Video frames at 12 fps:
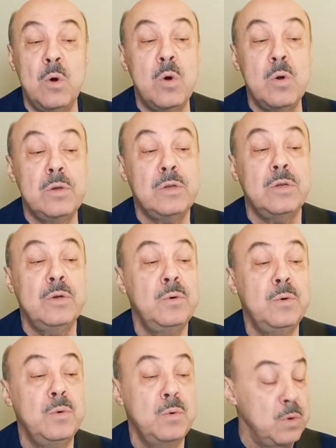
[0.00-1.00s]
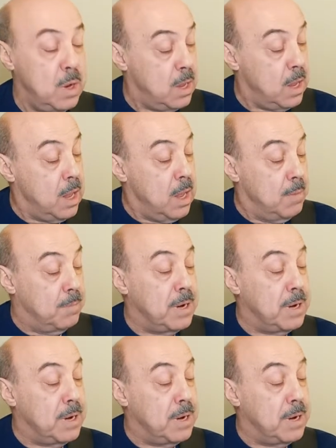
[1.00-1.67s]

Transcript: or two.